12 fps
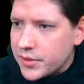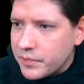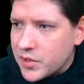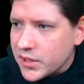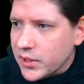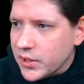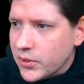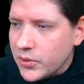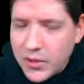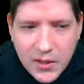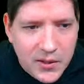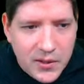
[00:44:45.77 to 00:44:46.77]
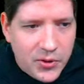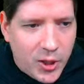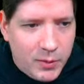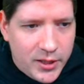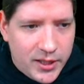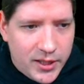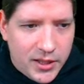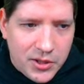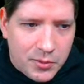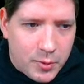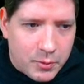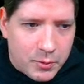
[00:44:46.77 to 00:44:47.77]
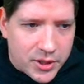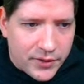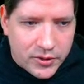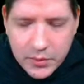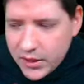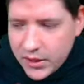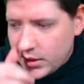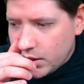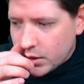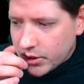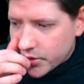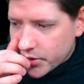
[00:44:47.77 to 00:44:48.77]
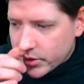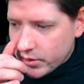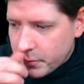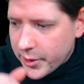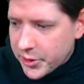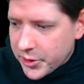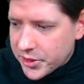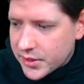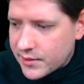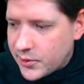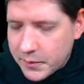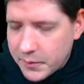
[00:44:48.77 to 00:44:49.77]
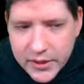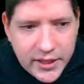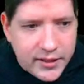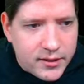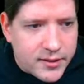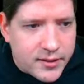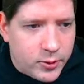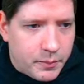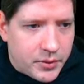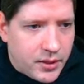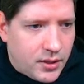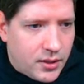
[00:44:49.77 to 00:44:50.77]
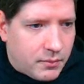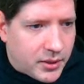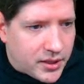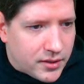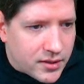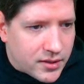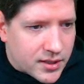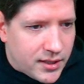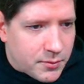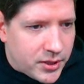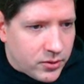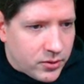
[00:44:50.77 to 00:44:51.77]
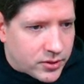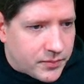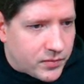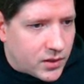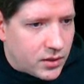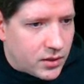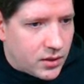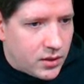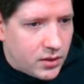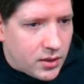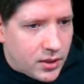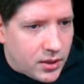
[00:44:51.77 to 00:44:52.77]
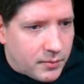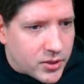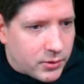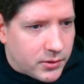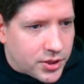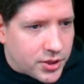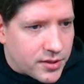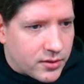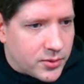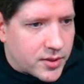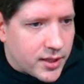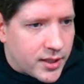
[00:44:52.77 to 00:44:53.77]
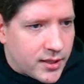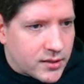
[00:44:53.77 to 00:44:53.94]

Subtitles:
So normally we would have to be concerned whether this could be an endless loop, but in this case we don't. So we would just use that.